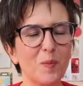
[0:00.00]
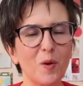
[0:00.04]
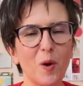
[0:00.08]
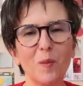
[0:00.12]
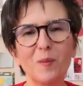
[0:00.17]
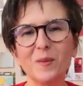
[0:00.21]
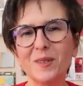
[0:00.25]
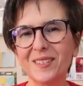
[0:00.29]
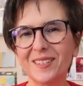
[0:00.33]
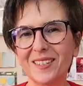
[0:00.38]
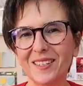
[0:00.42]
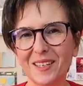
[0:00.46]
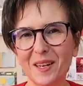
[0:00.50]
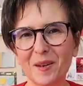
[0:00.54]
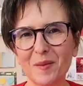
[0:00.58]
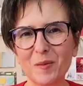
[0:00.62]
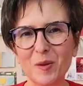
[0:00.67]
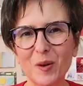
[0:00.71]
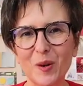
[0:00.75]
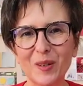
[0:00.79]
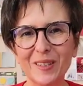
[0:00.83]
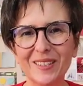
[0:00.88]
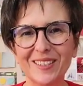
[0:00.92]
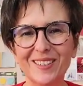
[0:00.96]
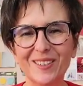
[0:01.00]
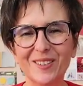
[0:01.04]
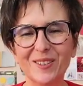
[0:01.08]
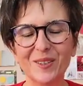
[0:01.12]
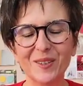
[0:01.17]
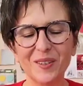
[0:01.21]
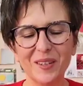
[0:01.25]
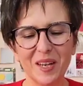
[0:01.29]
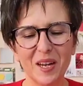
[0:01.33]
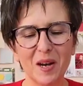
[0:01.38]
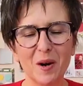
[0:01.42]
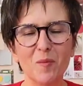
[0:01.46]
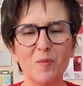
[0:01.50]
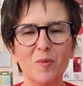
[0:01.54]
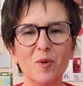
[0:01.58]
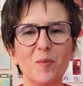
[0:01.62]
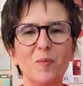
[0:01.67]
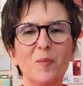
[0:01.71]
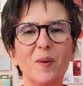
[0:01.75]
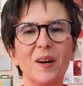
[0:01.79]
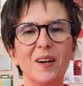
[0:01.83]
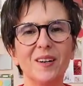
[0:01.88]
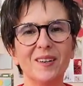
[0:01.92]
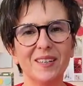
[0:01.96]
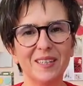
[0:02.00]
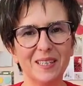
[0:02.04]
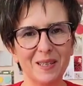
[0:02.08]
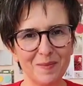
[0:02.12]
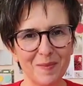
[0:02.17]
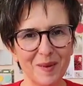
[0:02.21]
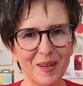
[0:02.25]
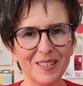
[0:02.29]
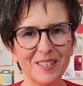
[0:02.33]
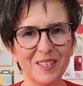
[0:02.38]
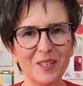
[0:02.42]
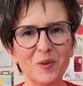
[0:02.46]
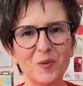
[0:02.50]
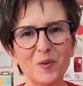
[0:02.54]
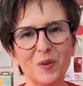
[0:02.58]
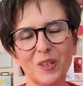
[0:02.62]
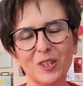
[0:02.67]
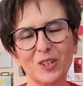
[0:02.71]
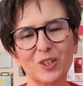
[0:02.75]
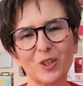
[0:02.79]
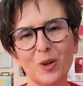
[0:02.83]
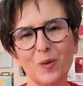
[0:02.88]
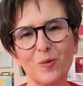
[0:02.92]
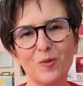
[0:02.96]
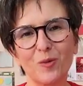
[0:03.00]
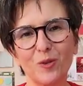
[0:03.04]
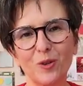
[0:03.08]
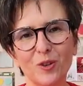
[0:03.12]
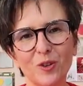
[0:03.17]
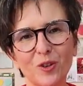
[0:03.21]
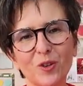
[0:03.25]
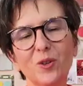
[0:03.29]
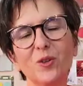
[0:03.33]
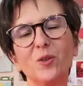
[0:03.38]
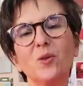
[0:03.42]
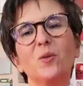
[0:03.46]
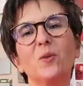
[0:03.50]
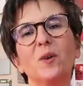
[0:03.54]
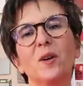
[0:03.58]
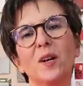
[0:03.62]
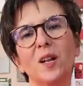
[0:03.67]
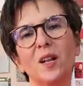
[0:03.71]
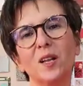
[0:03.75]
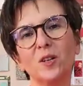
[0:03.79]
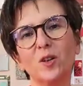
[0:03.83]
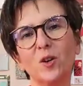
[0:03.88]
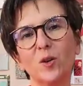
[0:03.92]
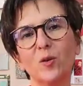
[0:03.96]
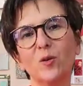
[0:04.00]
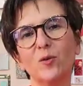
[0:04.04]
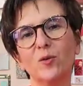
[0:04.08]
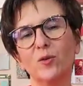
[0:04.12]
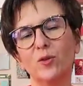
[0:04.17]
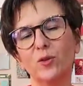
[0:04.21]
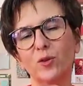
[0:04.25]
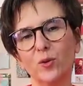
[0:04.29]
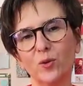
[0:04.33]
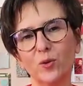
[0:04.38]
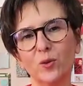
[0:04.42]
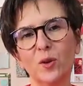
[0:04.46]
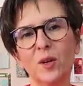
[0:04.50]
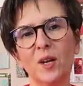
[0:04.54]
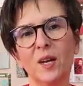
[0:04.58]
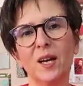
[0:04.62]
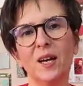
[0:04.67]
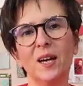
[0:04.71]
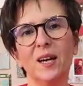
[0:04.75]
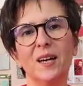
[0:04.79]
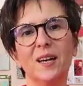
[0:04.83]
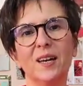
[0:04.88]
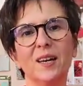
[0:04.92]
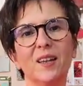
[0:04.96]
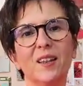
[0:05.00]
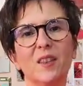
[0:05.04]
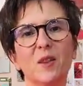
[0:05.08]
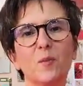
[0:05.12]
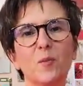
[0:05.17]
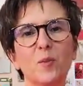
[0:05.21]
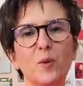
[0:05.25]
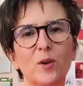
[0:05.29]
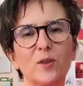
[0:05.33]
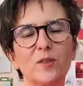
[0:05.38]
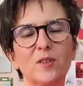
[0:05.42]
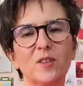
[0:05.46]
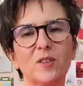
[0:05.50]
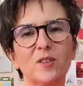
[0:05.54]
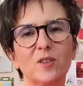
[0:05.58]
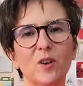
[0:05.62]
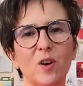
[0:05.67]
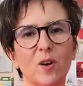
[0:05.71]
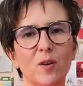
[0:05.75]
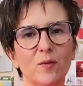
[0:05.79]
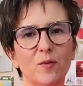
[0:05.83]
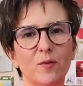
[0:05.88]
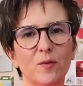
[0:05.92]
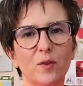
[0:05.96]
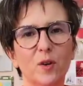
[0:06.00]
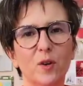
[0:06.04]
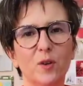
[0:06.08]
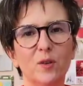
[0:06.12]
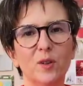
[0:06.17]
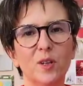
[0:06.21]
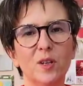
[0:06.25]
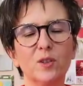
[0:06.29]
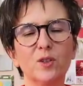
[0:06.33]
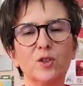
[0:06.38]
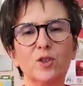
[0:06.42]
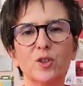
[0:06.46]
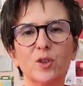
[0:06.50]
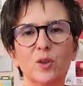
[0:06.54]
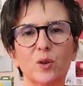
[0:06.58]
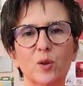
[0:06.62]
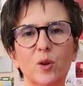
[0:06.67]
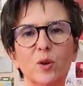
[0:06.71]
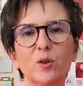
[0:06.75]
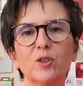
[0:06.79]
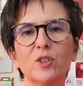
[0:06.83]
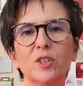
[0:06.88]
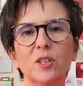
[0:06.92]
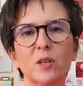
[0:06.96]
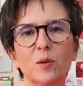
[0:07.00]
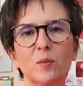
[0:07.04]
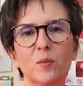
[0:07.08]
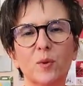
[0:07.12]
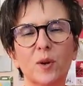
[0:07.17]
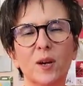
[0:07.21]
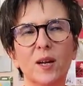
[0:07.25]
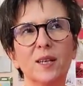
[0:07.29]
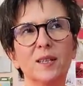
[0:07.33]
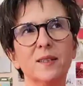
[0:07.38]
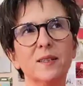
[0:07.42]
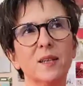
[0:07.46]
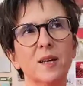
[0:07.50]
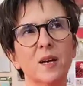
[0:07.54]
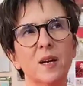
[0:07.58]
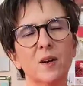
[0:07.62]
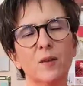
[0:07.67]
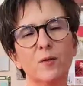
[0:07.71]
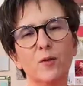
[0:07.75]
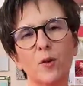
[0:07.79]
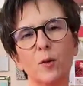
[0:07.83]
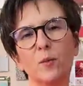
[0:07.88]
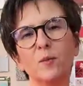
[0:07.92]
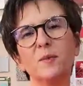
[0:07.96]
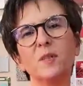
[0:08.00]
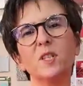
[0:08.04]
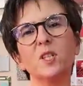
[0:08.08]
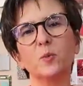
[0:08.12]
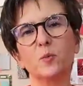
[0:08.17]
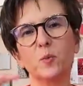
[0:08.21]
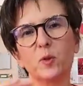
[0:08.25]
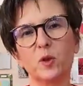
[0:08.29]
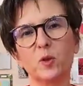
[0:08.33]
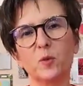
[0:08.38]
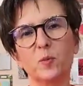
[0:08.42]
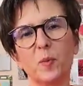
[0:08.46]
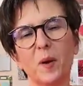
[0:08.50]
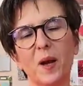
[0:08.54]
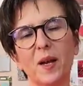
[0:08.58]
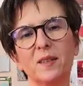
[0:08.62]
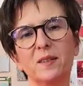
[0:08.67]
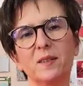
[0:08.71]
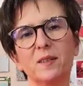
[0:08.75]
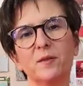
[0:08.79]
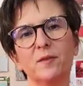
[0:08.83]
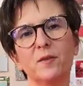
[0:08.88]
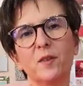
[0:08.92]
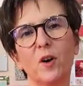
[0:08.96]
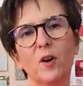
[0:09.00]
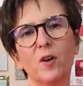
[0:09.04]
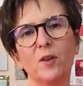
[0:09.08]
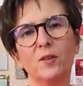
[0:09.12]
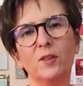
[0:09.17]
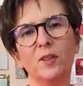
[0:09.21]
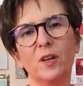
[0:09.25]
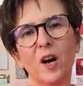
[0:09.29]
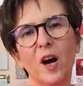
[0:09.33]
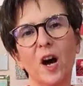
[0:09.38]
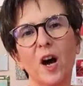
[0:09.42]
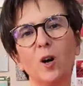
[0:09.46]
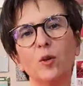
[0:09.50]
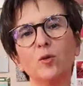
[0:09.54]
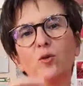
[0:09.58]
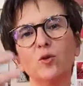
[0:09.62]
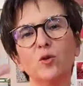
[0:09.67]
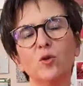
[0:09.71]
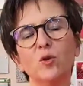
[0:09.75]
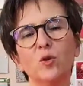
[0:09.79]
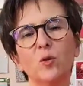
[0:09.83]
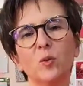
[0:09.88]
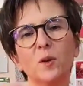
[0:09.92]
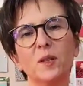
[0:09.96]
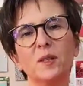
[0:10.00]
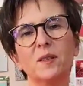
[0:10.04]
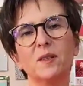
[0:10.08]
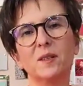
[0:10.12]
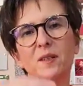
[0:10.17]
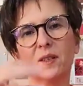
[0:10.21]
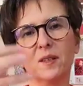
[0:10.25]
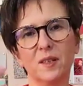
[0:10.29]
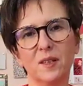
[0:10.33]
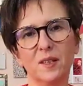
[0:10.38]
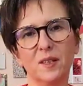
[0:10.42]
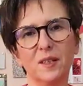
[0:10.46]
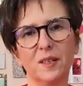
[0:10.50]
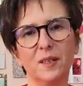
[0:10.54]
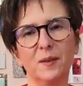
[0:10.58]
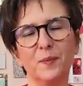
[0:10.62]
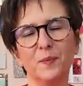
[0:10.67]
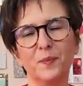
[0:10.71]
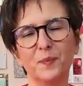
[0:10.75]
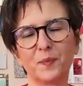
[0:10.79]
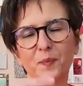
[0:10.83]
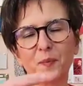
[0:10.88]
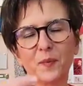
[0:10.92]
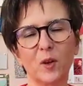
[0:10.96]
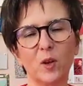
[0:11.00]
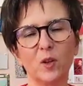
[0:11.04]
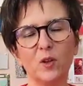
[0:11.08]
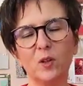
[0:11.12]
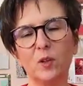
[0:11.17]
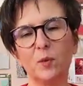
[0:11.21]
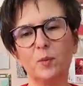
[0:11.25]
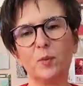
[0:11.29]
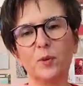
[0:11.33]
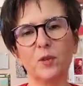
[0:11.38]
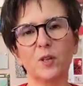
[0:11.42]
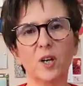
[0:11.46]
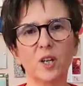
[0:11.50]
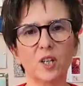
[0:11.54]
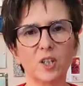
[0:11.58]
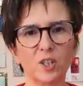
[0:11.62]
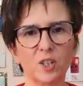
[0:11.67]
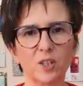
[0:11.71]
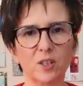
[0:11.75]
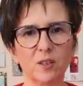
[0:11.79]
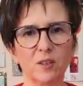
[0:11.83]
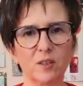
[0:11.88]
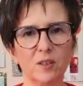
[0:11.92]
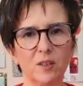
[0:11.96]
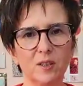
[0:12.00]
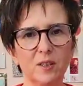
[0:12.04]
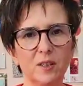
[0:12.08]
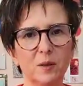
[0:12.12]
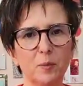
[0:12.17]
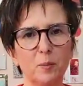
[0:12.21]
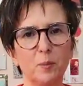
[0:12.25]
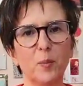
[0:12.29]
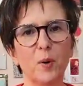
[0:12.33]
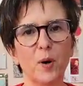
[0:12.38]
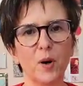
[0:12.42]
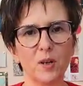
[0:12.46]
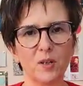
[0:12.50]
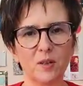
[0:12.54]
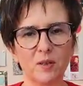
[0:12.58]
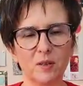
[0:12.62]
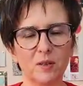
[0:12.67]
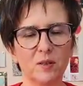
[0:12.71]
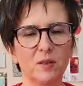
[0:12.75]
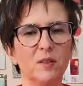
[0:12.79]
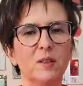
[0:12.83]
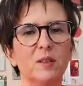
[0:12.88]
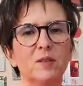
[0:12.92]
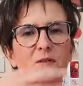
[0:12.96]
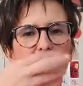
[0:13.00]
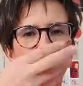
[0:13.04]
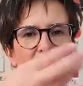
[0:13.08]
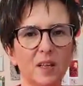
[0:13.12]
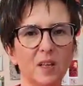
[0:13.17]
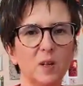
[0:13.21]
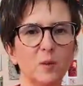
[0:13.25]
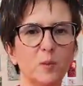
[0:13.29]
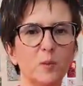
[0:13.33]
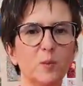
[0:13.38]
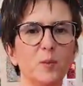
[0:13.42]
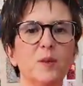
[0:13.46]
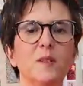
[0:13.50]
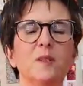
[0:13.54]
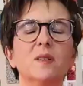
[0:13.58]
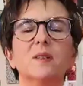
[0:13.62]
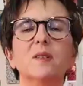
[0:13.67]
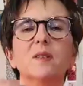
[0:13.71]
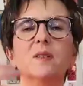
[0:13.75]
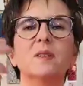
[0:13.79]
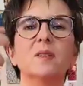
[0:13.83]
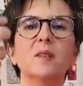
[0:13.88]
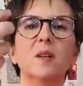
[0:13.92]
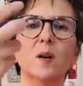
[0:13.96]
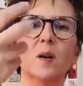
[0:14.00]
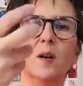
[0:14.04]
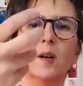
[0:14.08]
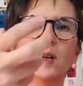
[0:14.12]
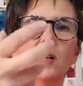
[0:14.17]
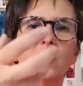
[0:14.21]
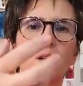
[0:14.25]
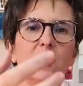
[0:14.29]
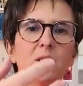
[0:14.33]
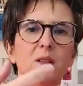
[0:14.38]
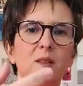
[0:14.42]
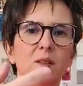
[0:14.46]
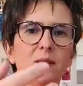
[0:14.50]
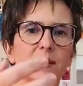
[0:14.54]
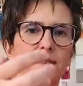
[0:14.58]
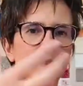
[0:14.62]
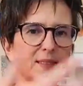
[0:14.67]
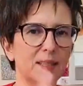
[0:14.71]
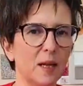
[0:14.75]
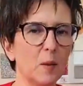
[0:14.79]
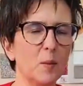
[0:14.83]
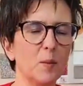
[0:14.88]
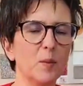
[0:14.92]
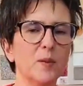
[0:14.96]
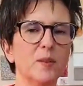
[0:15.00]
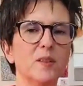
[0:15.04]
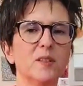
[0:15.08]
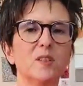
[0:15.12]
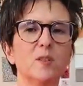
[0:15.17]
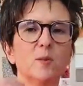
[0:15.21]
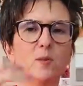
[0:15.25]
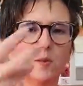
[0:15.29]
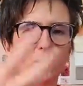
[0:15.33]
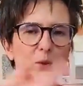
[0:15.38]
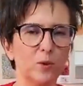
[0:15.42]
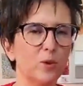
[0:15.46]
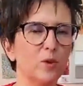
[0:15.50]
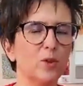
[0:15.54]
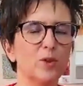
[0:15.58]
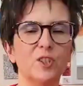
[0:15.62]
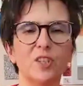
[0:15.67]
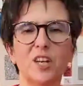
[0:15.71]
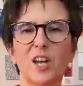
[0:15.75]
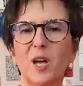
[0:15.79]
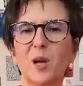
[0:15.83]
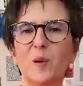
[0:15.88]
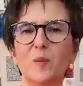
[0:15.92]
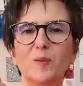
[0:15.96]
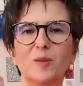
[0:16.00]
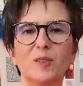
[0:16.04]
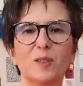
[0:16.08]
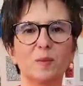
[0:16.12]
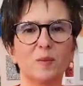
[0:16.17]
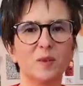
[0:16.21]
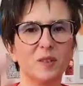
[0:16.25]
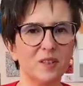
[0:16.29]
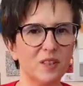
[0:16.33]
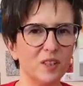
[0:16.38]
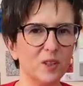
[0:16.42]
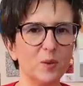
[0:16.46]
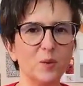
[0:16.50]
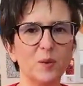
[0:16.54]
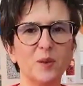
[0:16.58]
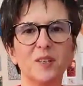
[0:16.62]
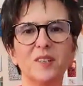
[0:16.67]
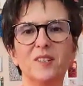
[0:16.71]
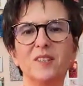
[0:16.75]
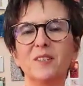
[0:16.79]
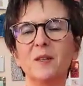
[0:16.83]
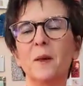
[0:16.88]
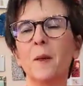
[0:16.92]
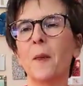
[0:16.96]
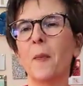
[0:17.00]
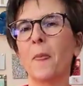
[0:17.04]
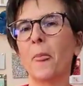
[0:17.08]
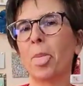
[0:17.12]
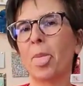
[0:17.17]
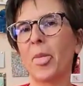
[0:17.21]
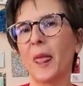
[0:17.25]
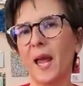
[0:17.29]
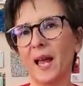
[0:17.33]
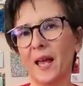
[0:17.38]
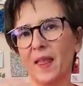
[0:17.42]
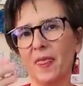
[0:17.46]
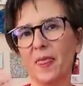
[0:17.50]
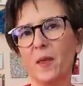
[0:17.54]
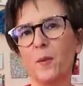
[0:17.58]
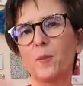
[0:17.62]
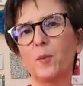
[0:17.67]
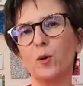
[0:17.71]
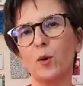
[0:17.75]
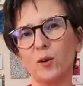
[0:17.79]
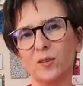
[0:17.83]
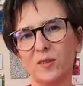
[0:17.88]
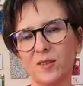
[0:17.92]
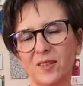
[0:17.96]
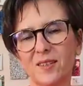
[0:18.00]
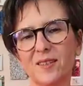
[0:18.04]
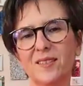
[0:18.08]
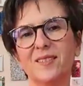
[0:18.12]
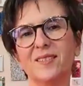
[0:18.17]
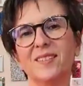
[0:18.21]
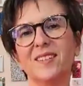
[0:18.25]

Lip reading: Promise that I'm going to prepare an amazing workshop for you, where I'll go through the process of launching a brand from this perspective on how to do it on the production part, the development, the samples, the prototypes, the materials, and the process,